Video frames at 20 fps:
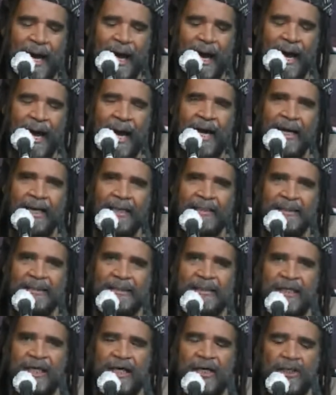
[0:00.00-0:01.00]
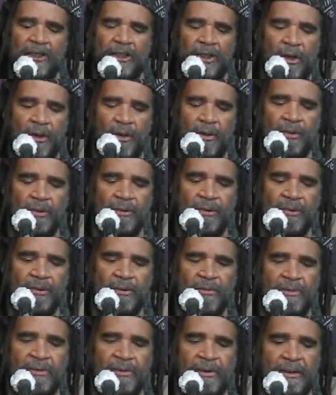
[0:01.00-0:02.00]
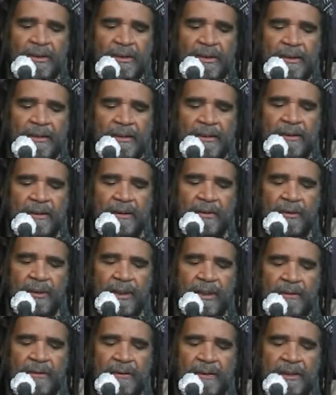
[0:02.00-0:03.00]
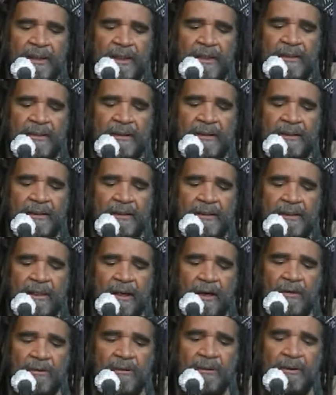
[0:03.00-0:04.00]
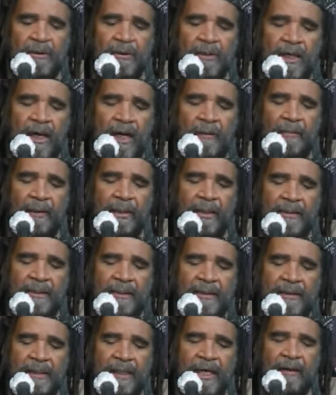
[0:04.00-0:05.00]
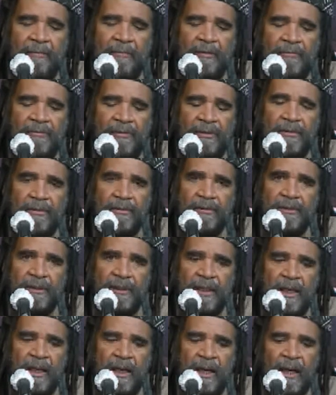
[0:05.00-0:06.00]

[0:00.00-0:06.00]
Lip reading: Eyes, nose, throat irritation is also common at the time of use.